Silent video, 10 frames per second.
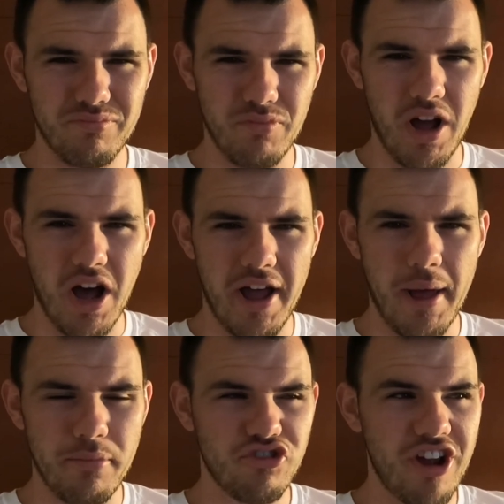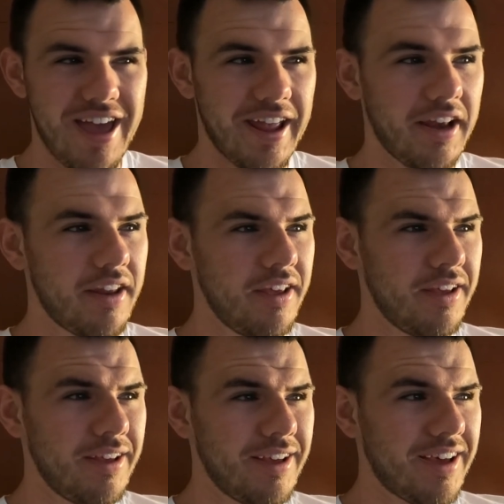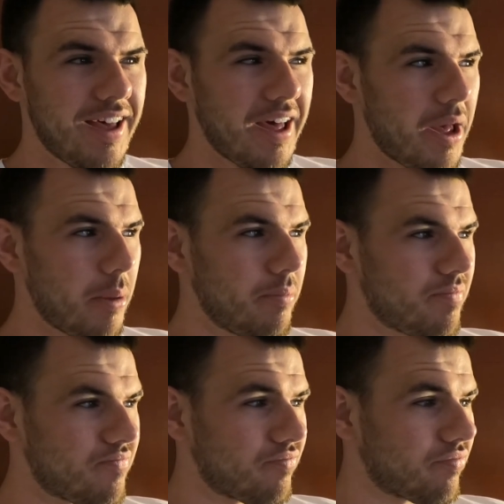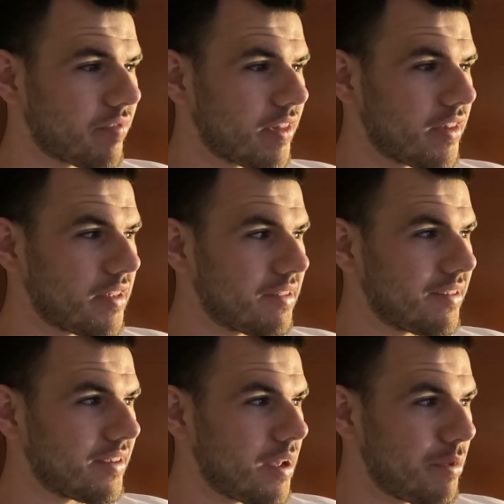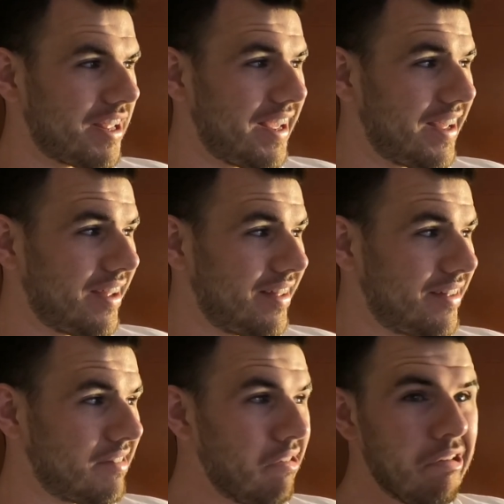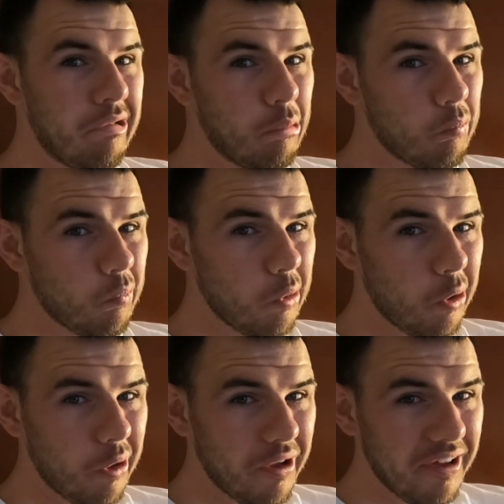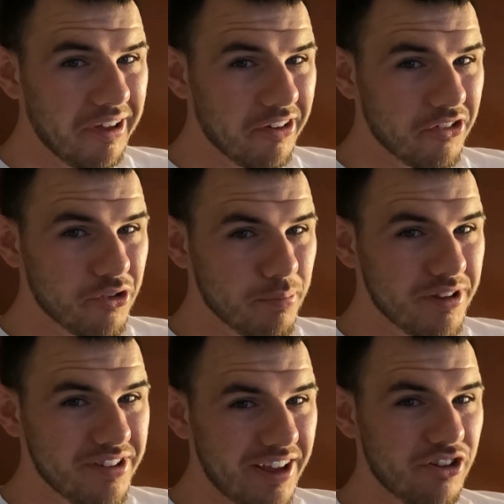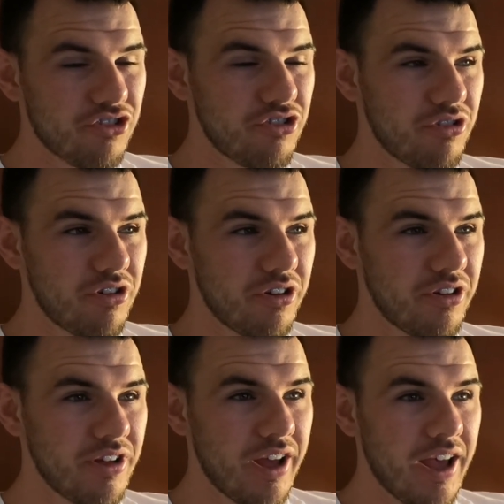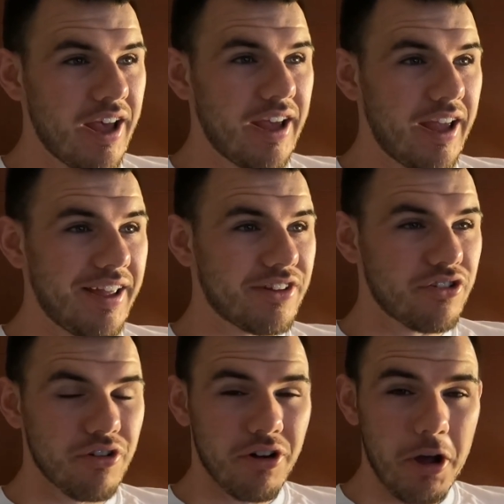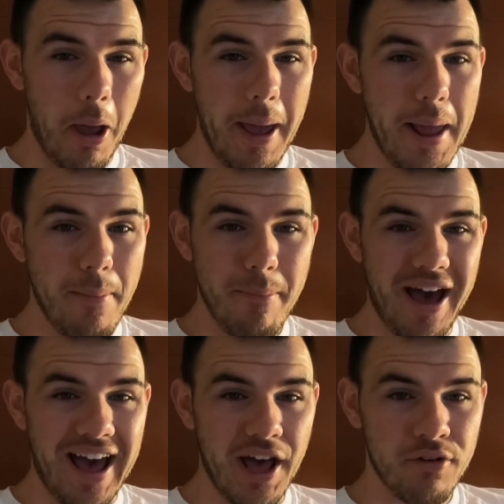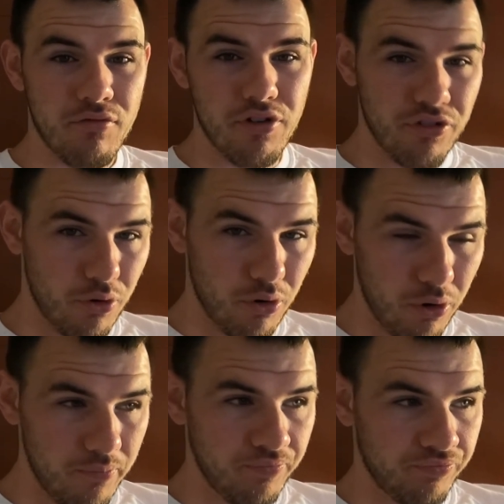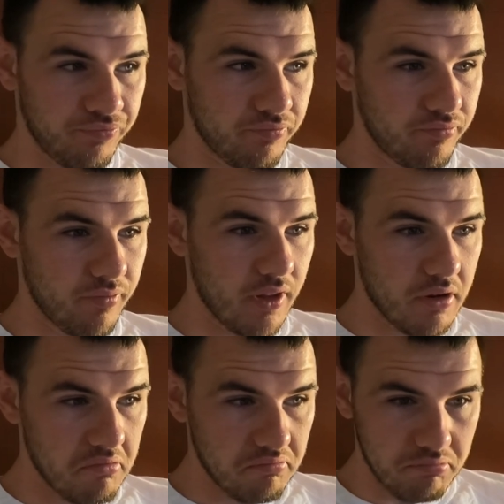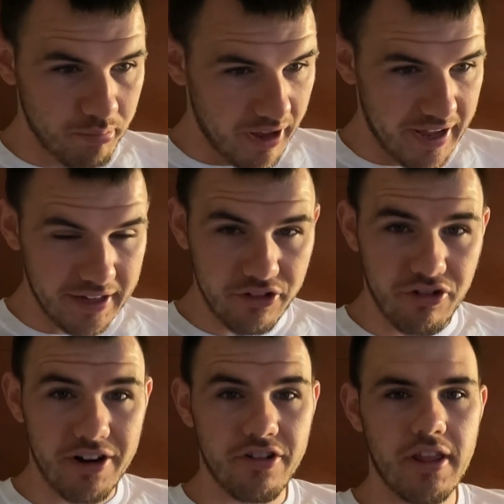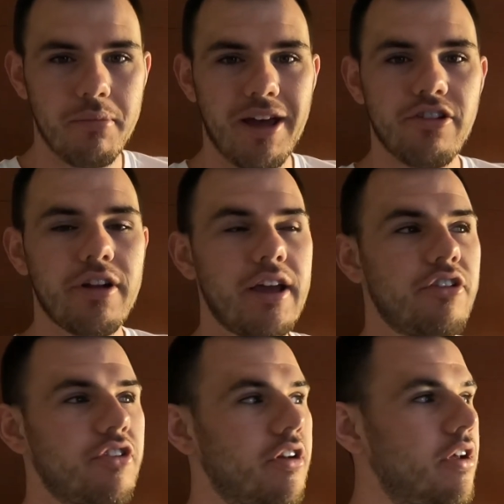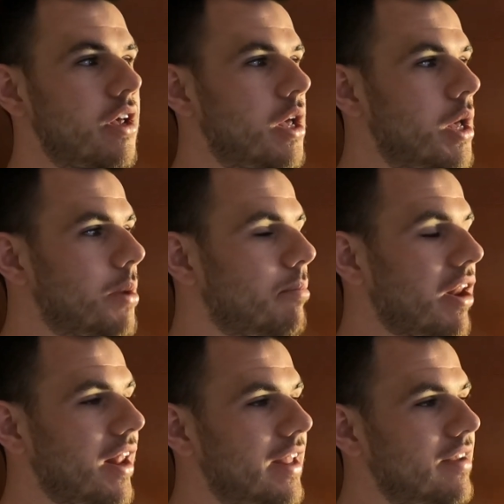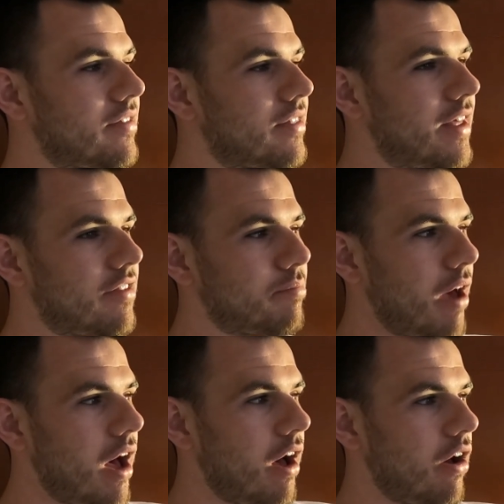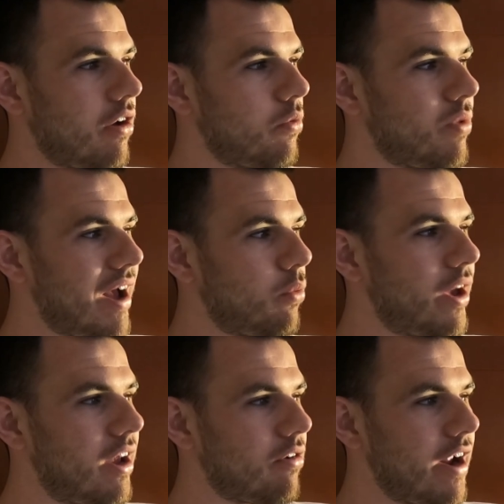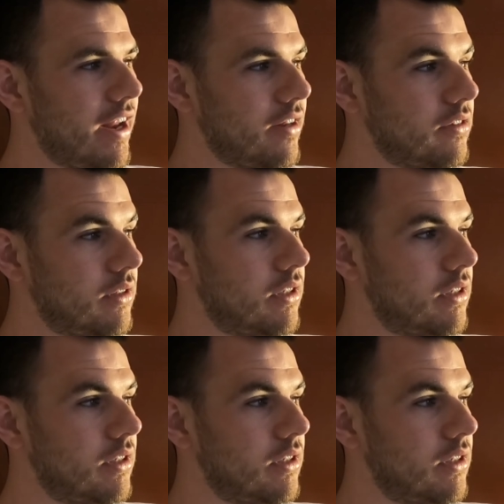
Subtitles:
a high up chain. Coming here, not 100% sure. It's not a bad resort by any stretch of the imagination, but at least this part where we're in